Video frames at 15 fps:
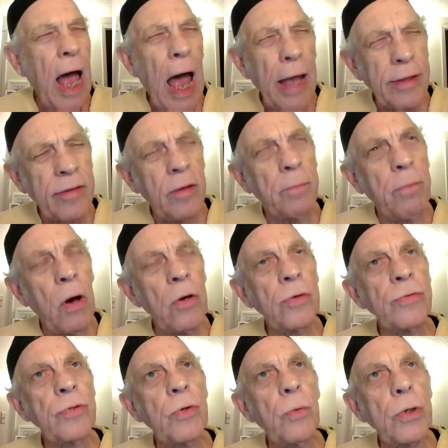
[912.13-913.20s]
I
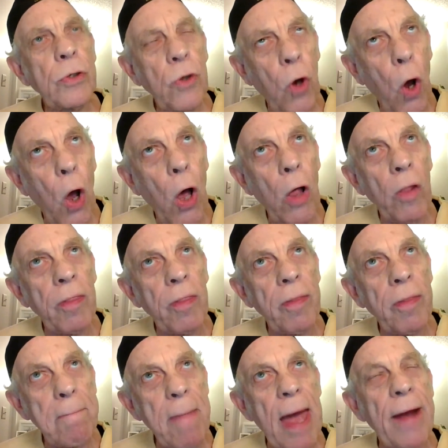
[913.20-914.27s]
suppose you would call
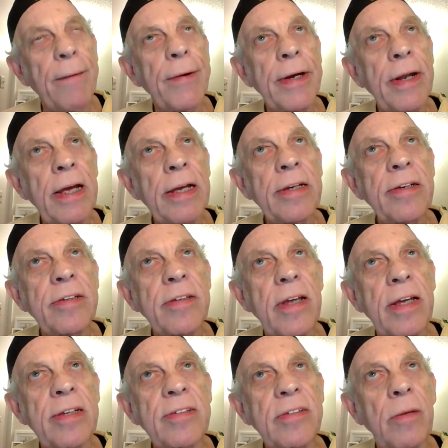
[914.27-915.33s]
the
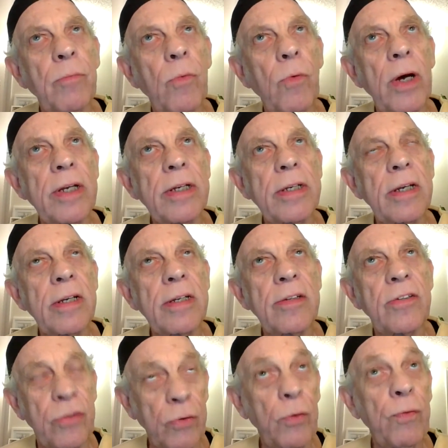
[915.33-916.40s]
Maronites a somewhat
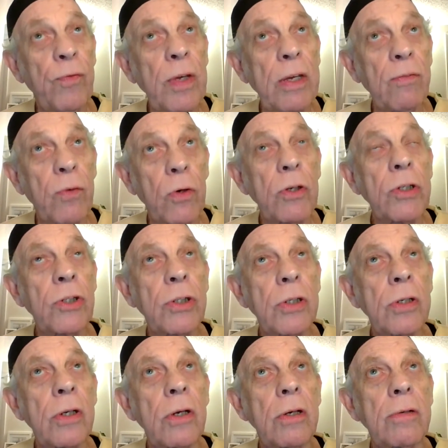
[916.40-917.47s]
Sufi
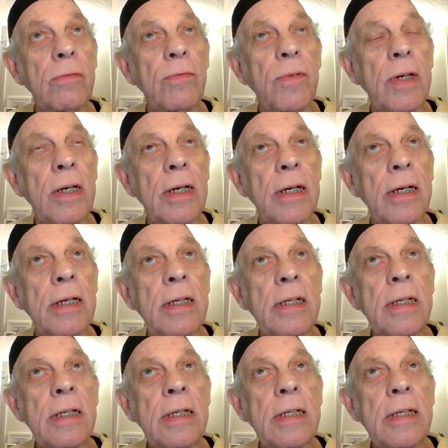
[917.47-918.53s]
version of uh,
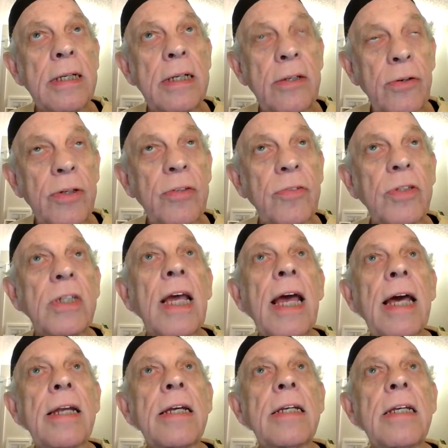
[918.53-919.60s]

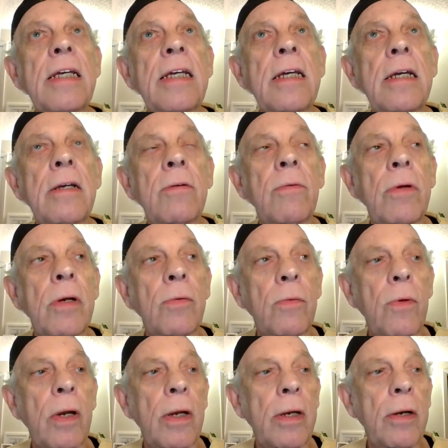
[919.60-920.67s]
Christianity. It,
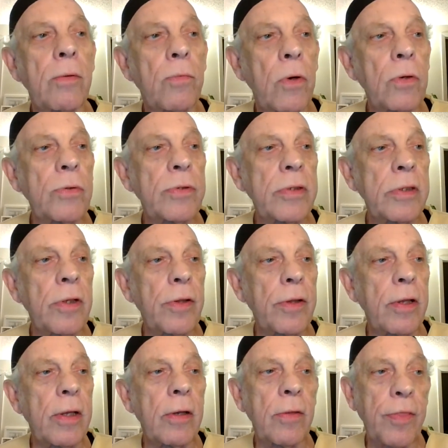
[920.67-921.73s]
it arose in
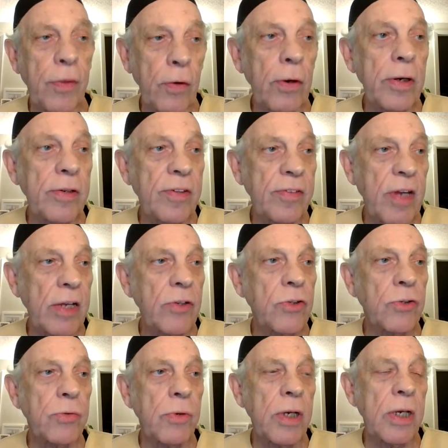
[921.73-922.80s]
the third
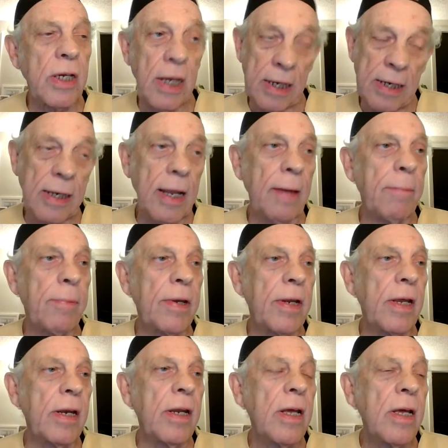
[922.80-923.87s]
century in
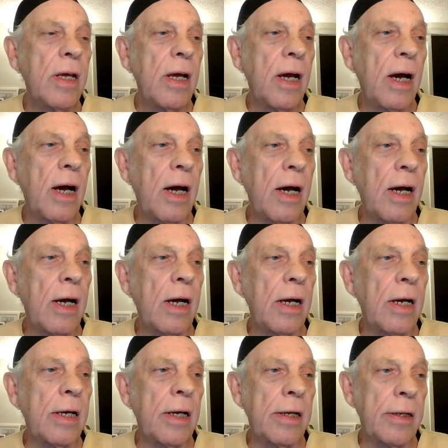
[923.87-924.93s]
Lebanon.
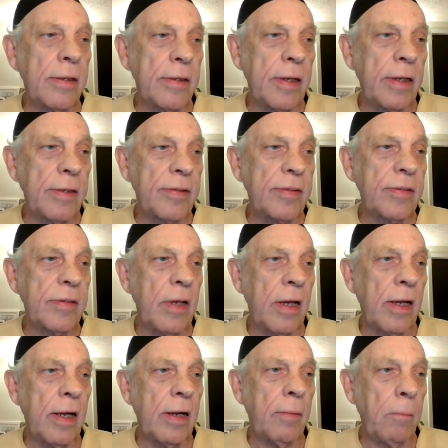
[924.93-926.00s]
Uh, a, a,
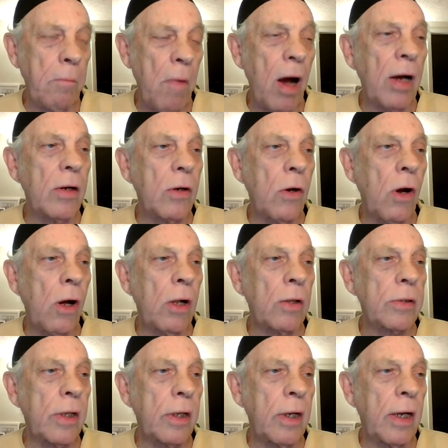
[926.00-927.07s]
a monk
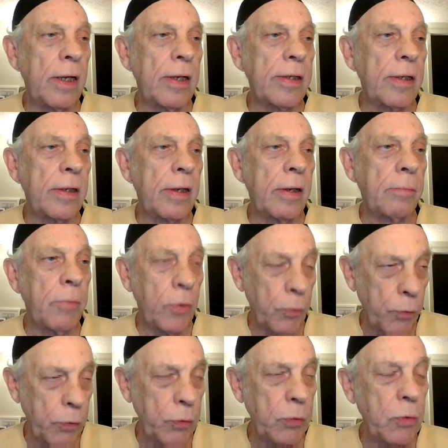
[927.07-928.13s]
called uh, a
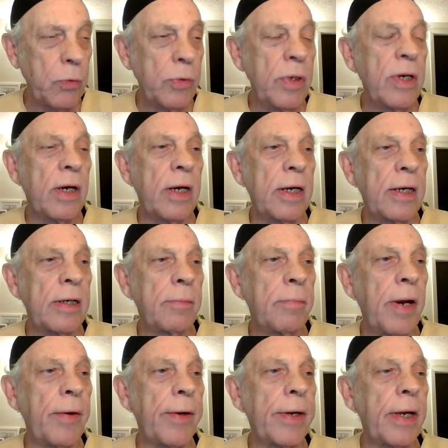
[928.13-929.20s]
Maroon, uh,
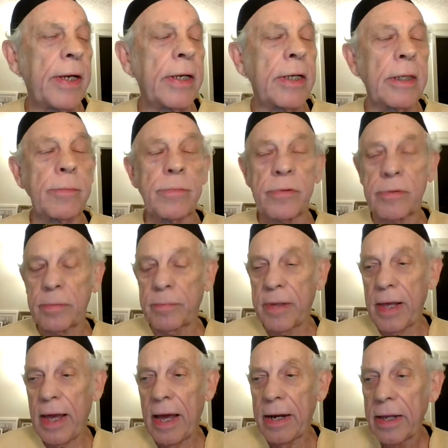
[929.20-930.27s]
Maronite comes from
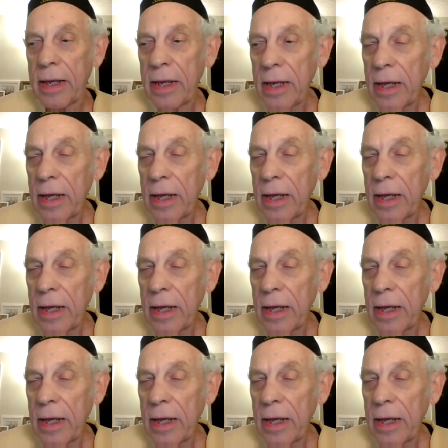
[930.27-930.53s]
that.